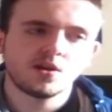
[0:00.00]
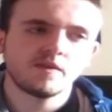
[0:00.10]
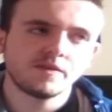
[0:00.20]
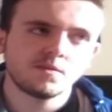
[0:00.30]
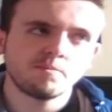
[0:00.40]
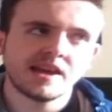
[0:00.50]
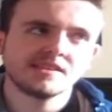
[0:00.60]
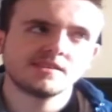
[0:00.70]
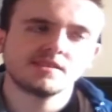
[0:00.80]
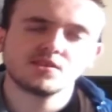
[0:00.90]
of the
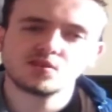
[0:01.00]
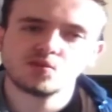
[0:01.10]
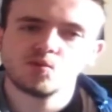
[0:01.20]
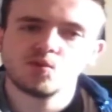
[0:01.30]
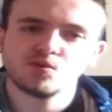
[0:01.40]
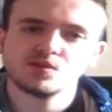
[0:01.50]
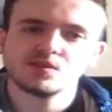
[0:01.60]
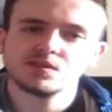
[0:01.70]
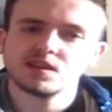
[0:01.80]
best scores